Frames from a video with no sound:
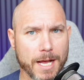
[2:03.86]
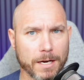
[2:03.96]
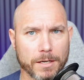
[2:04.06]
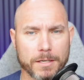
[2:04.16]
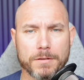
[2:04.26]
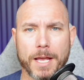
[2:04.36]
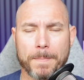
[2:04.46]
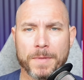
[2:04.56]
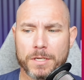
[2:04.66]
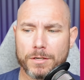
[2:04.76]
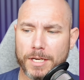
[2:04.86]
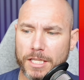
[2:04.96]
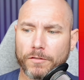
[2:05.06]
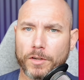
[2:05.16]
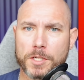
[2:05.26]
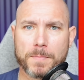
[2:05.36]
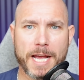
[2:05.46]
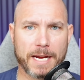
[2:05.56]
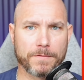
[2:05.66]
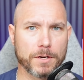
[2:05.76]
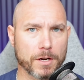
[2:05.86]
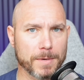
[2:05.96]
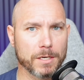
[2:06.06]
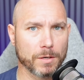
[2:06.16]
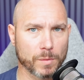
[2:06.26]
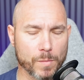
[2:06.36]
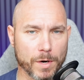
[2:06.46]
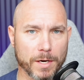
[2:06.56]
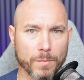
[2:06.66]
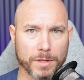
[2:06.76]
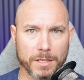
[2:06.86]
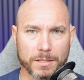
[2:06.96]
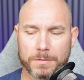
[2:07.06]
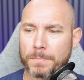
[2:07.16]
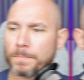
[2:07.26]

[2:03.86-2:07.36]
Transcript: not going to do that. You need the fleece bag if you're going to be doing woodworking with this.